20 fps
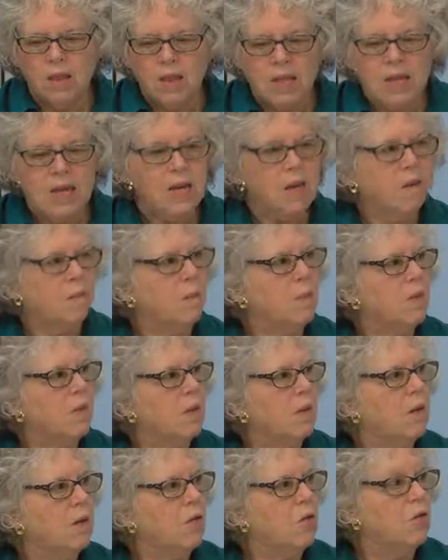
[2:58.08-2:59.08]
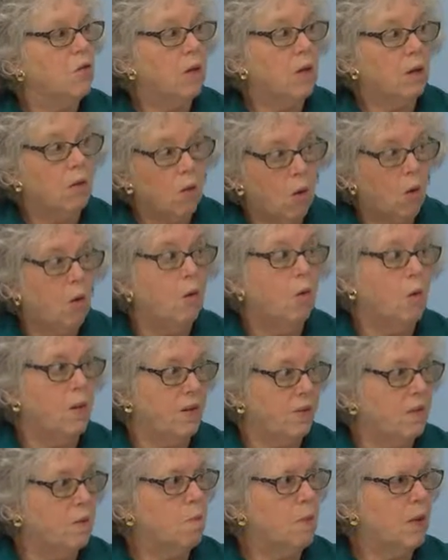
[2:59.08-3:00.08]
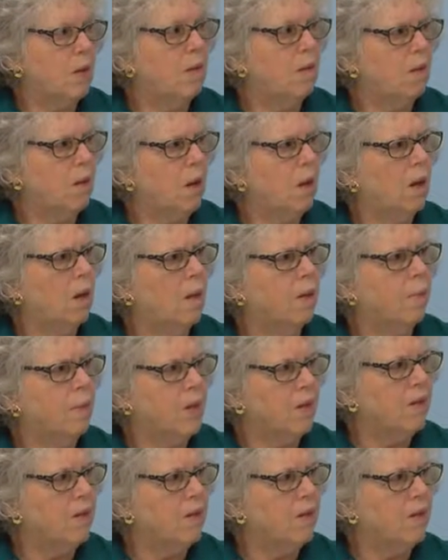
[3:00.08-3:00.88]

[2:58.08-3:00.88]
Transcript: themes that you can always spend time